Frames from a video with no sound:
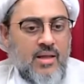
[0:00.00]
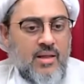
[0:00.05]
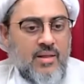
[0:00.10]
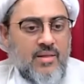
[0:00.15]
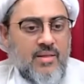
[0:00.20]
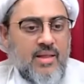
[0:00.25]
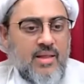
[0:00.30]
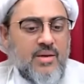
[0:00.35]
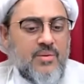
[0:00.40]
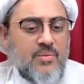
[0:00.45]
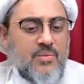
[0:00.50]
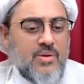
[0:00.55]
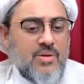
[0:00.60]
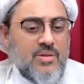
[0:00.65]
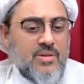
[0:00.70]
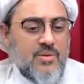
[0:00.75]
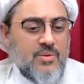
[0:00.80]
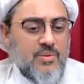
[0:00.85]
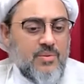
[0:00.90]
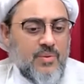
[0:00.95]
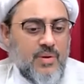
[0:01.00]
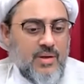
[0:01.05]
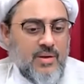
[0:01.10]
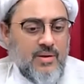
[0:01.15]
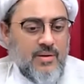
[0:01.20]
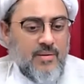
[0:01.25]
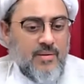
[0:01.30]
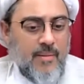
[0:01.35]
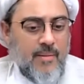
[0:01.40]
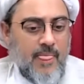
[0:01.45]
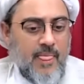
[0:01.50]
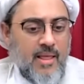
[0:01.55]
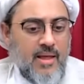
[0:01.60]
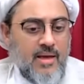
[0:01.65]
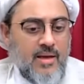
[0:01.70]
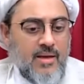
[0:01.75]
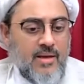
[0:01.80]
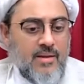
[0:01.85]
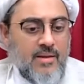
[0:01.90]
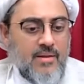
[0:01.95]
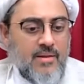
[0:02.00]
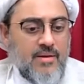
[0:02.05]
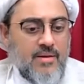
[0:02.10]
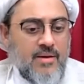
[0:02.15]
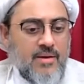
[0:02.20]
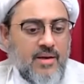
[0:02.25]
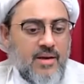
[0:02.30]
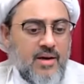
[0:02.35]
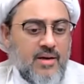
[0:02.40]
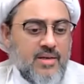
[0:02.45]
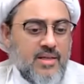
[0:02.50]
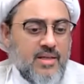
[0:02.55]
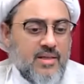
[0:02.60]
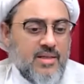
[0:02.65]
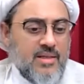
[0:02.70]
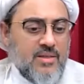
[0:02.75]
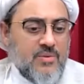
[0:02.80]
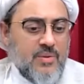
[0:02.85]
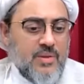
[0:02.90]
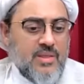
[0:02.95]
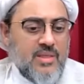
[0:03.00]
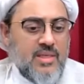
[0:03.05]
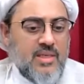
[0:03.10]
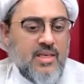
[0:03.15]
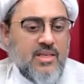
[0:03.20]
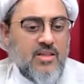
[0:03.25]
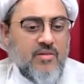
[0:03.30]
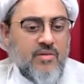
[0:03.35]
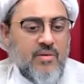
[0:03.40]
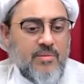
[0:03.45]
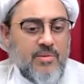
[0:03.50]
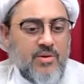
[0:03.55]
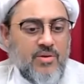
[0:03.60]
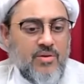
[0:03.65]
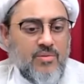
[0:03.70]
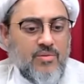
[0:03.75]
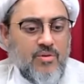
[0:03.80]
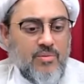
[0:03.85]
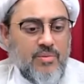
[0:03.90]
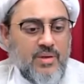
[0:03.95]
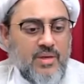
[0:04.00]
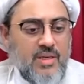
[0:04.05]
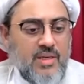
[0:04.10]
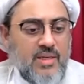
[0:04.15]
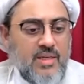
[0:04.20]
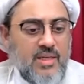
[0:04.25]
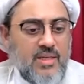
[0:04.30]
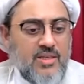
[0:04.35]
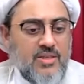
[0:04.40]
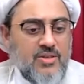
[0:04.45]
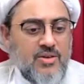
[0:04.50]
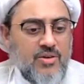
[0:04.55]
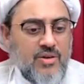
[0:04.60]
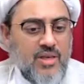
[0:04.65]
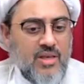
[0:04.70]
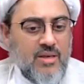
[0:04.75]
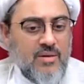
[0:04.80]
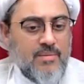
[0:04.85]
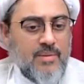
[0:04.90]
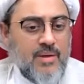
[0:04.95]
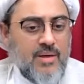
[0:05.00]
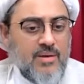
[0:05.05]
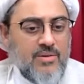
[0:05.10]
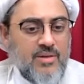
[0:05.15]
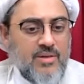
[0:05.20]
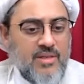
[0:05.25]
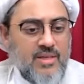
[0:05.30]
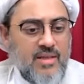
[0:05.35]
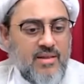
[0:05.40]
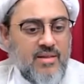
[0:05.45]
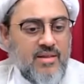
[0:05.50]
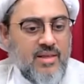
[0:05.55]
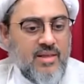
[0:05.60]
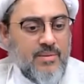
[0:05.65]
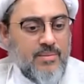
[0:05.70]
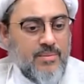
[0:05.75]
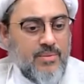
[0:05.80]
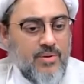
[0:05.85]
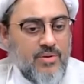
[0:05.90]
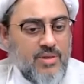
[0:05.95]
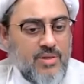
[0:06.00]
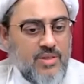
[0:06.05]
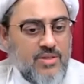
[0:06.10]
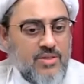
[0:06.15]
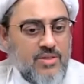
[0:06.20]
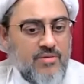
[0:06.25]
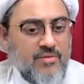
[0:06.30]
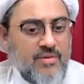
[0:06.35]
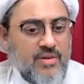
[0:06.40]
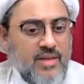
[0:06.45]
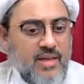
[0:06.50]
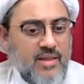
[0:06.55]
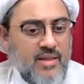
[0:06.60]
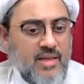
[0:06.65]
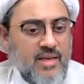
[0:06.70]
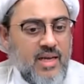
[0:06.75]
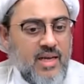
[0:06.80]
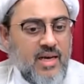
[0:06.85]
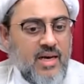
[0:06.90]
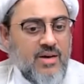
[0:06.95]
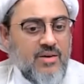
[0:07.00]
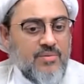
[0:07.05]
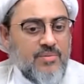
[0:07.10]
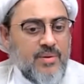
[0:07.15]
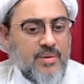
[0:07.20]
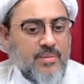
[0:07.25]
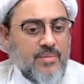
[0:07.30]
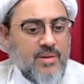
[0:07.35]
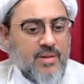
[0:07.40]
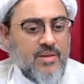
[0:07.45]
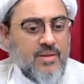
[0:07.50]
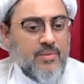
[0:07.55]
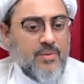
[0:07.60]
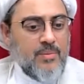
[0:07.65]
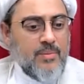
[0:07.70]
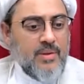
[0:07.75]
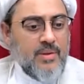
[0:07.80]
That was one. regarding this Wasiyat of Amir al-Mu'mineen and talking about death, the importance of death, and how people they will be